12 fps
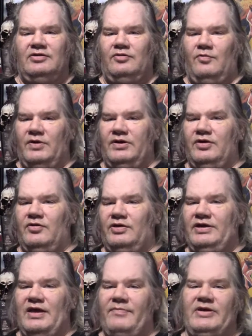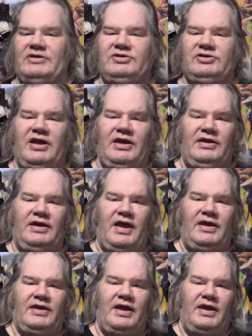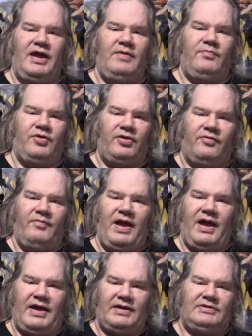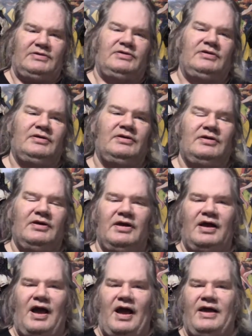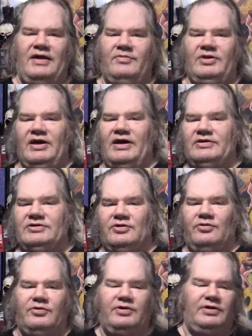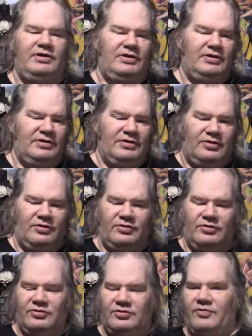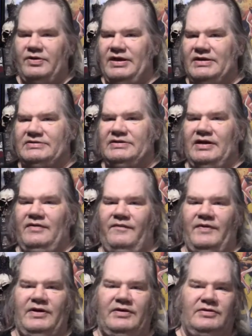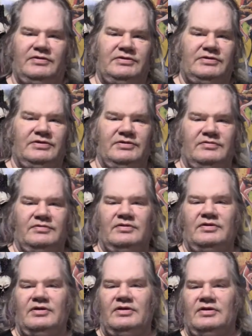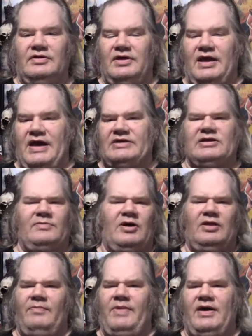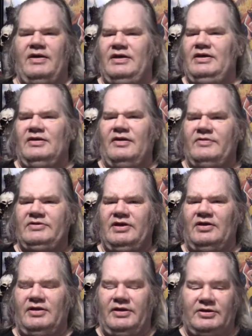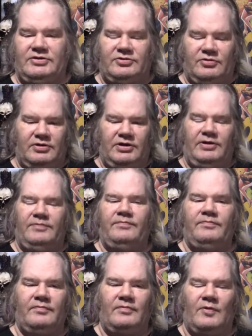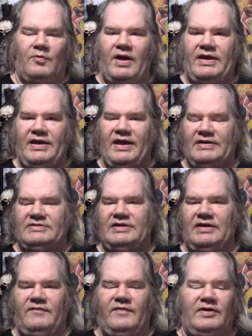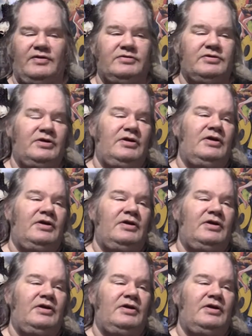The one and only MSJ, a.k.a. Brother Max. I am the Ice Lord. Tony has nine fingers. Ask him all about it. He loves telling that story. Why he has nine fingers.